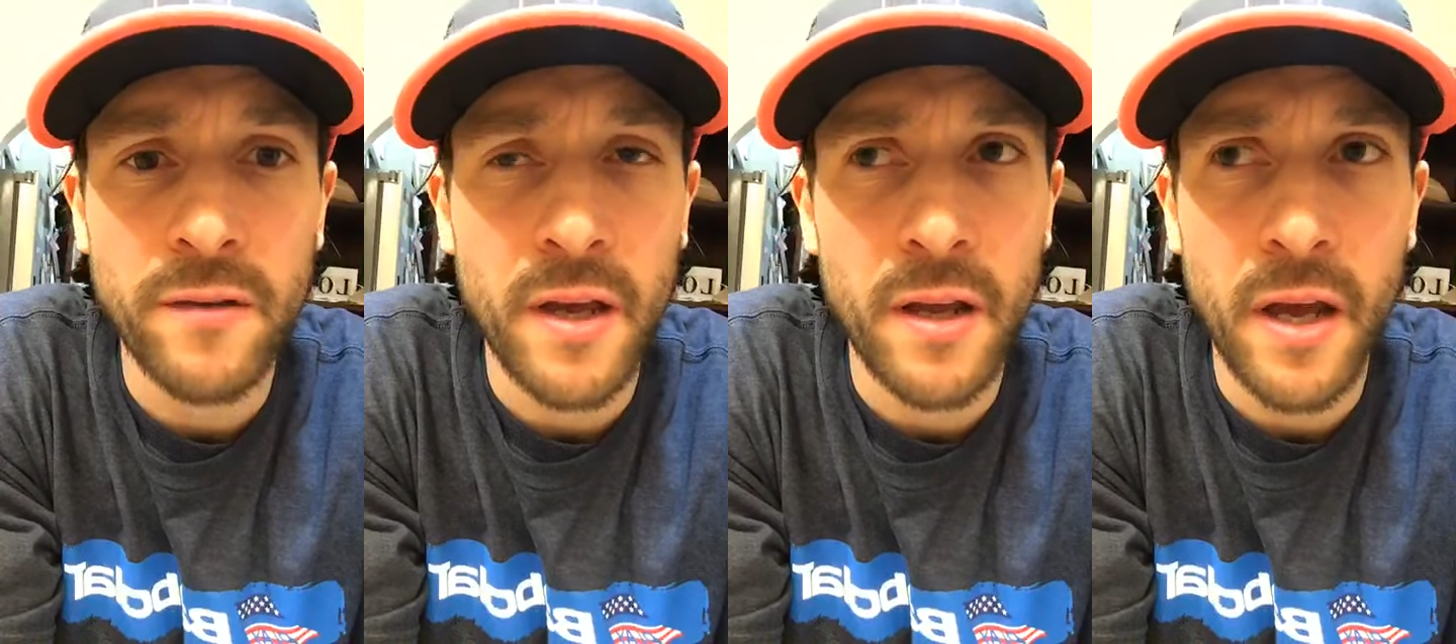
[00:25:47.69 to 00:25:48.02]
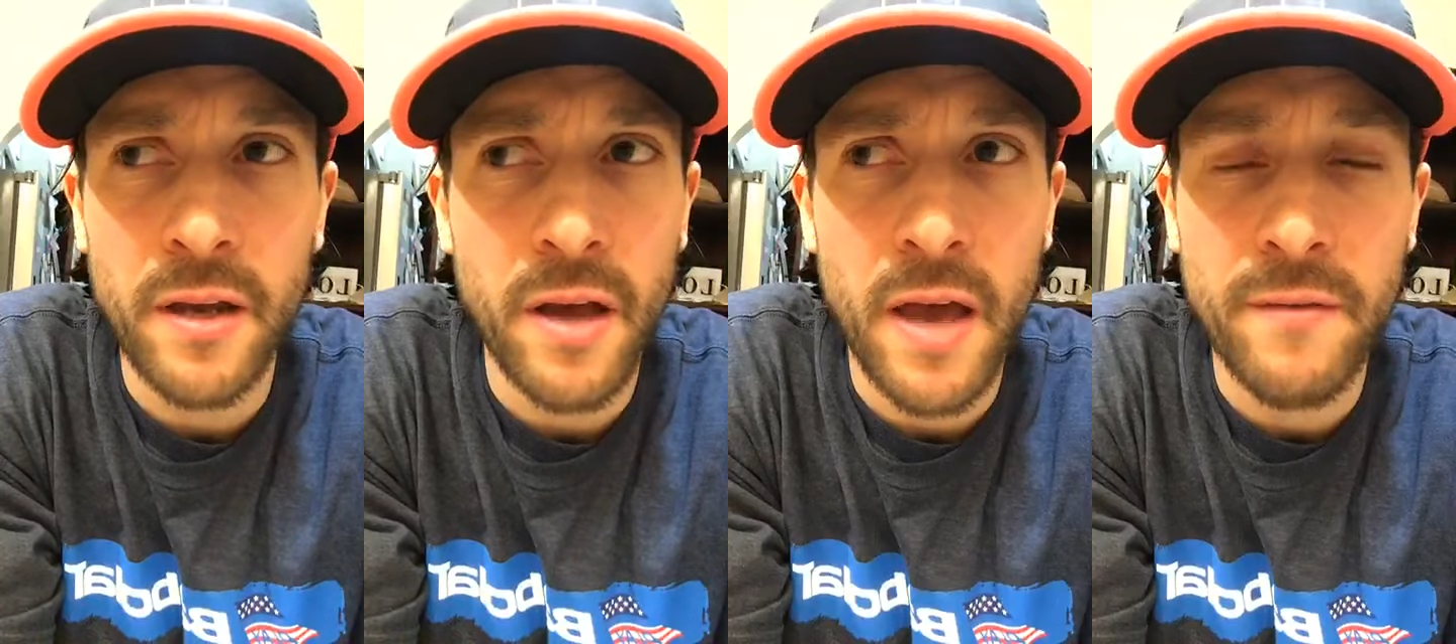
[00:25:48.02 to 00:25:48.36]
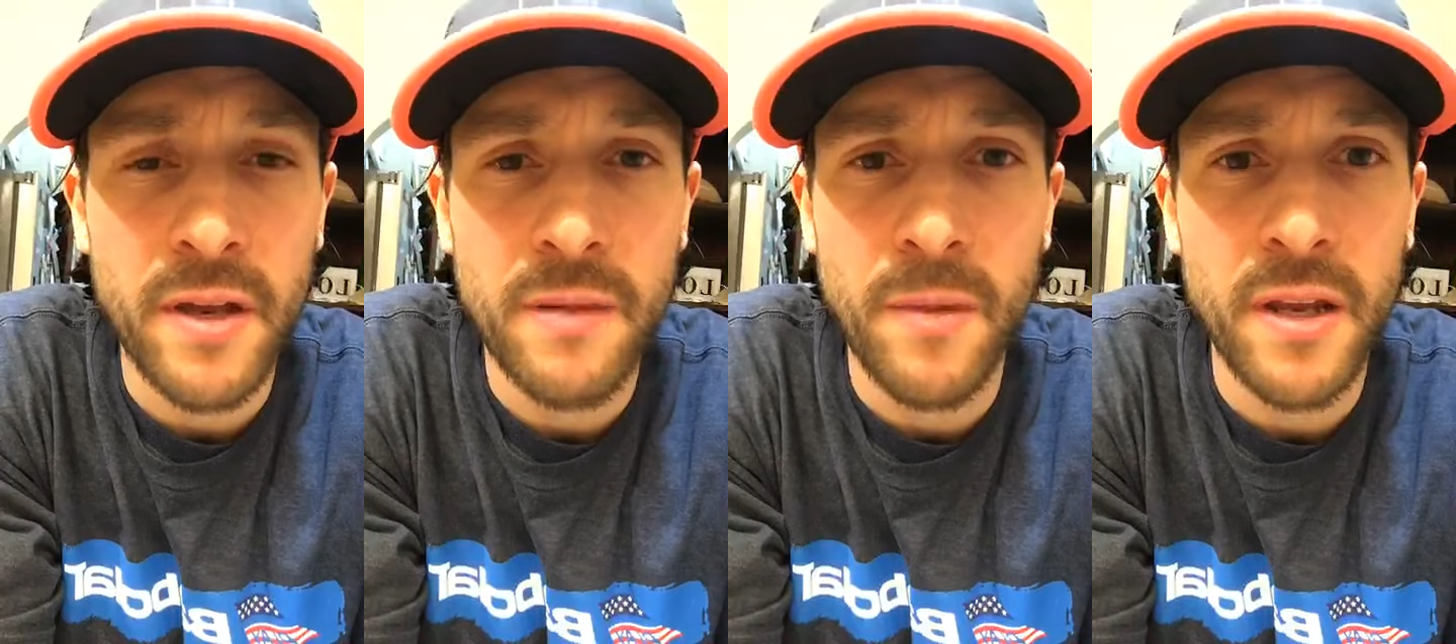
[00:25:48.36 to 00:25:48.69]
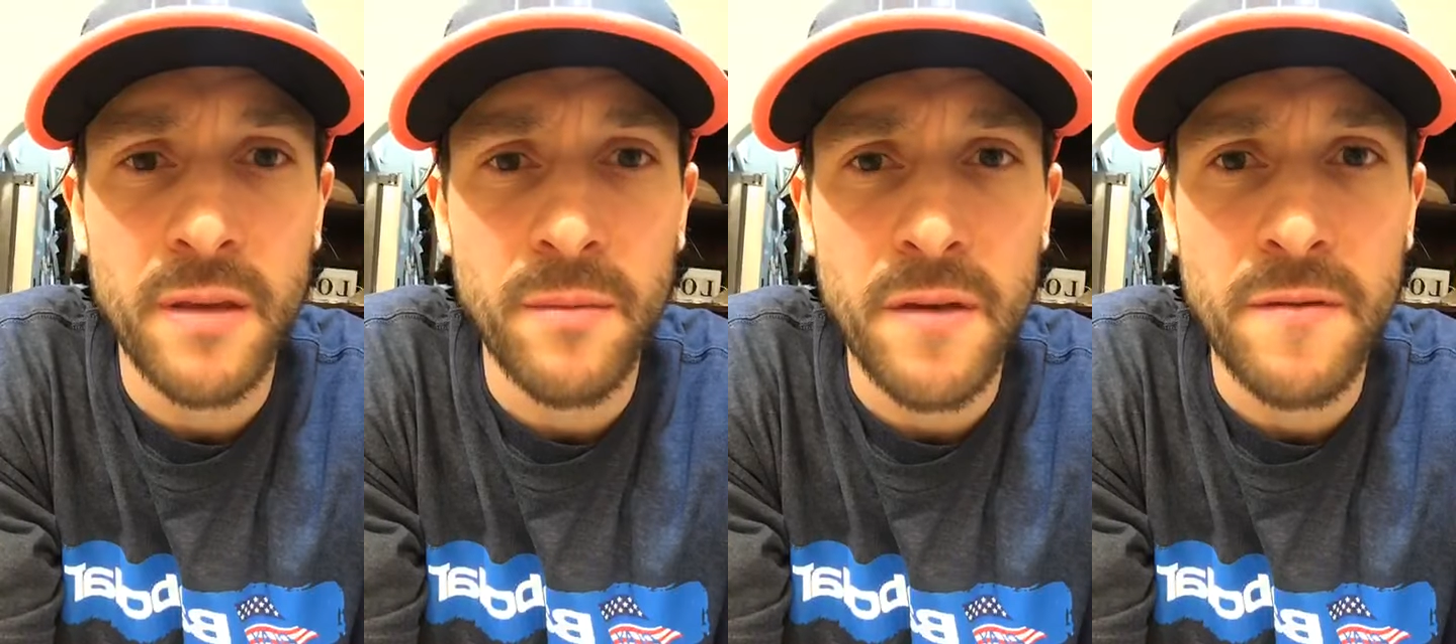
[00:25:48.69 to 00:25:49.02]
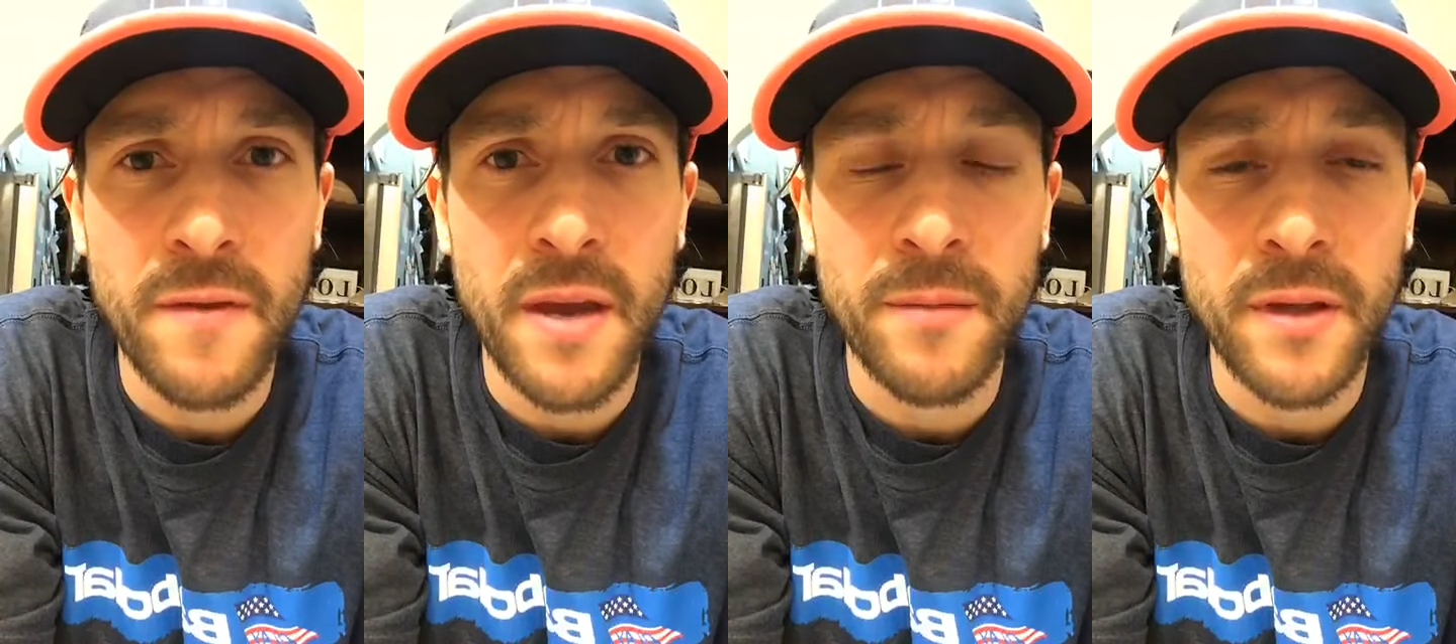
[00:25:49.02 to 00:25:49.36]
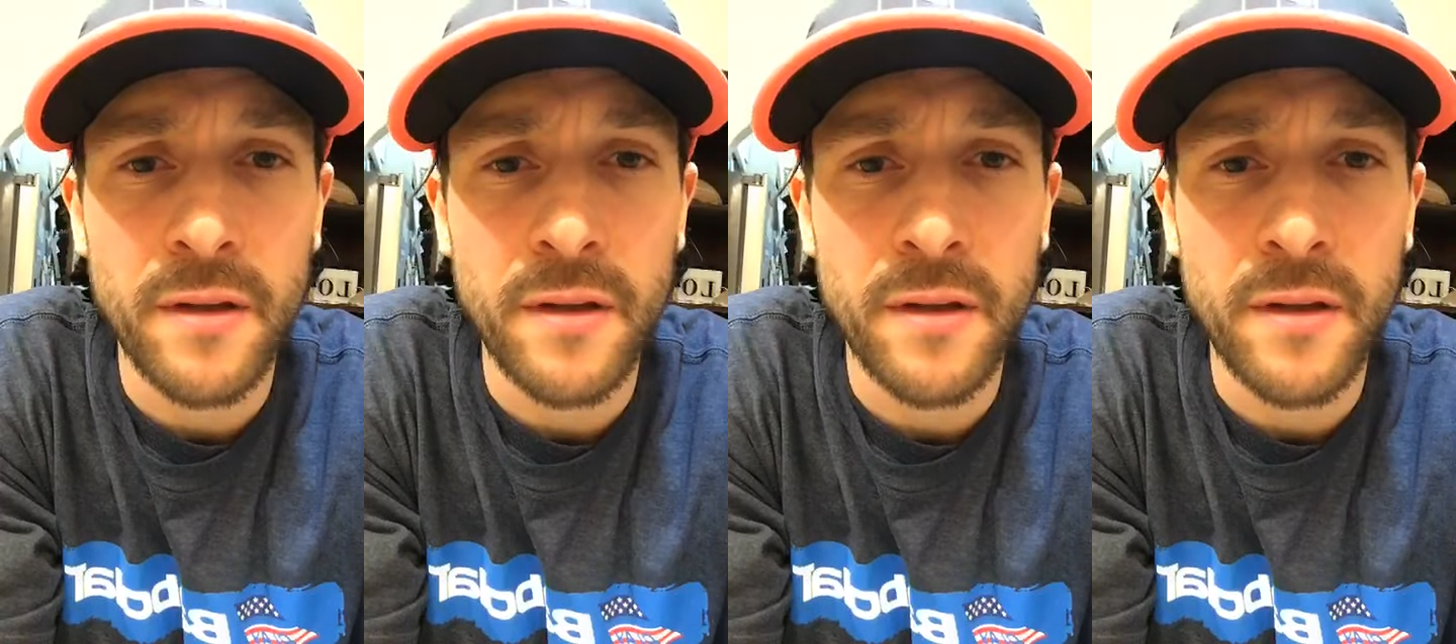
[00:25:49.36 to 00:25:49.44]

I, I, don't have any money in my family.